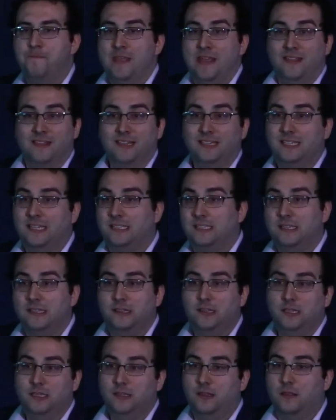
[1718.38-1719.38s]
this
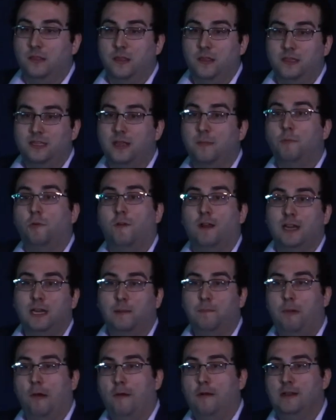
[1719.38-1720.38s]
isn't the Democratic
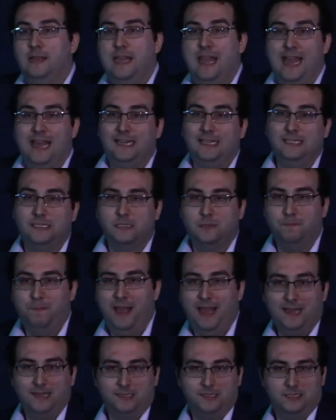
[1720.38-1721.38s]
Party at its
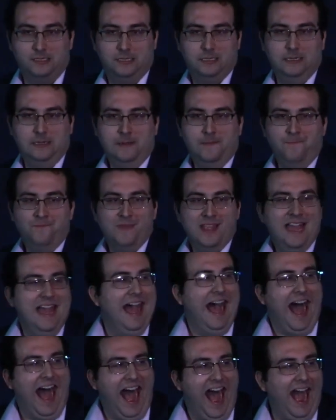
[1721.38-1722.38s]
best.
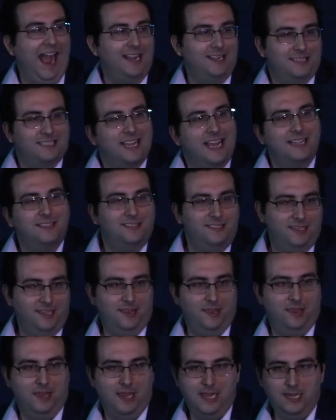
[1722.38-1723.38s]
I tend to
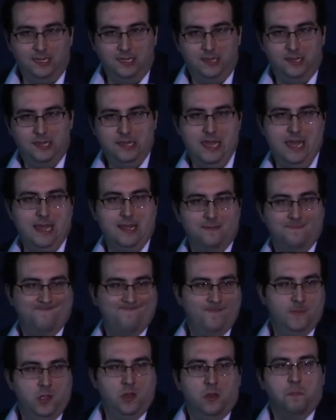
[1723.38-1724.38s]
think that
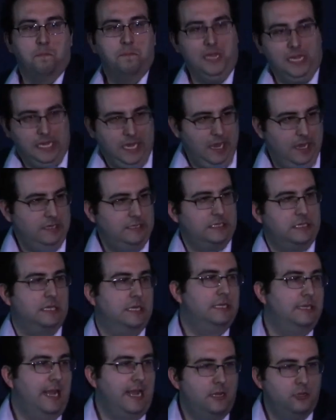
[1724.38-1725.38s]
because the
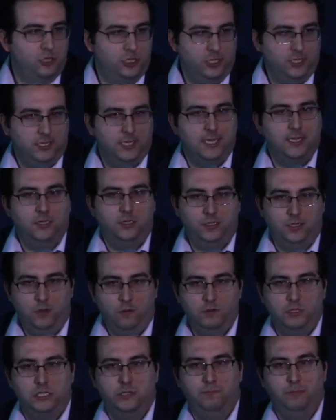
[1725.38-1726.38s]
nation is so
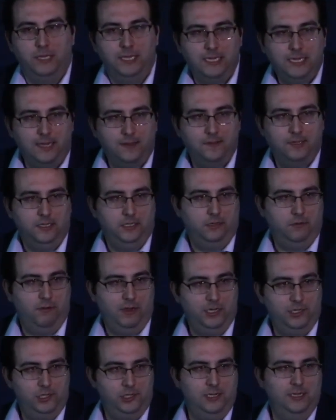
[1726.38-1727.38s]
split on this
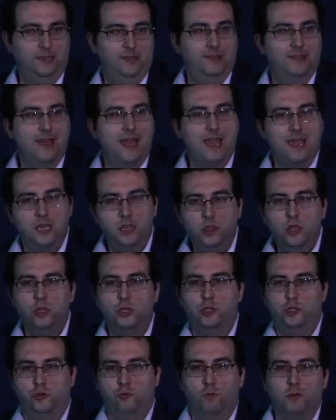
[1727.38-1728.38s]
question, that in the
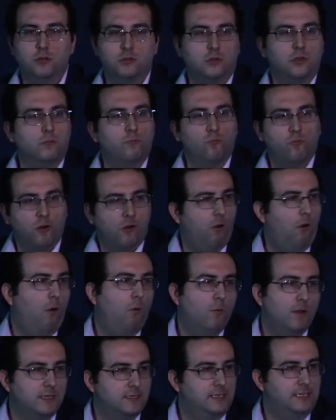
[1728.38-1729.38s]
short term, we're
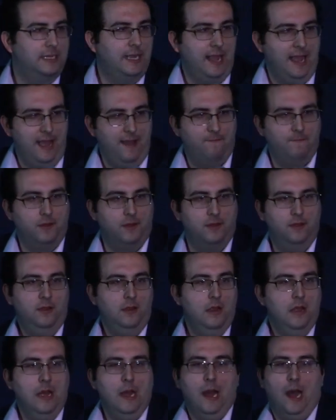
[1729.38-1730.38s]
always going to have a
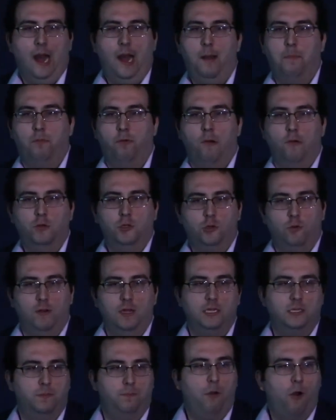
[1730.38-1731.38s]

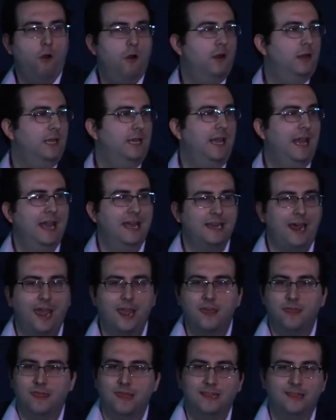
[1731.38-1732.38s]
pro-choice party, and I
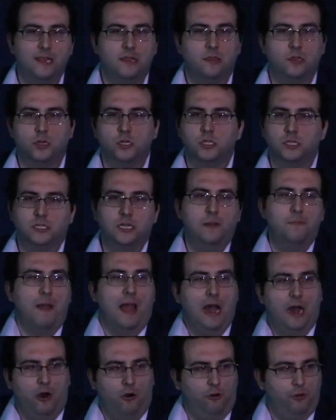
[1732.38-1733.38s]
think that there's some
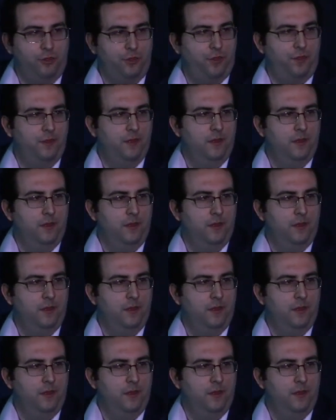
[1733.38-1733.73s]
health,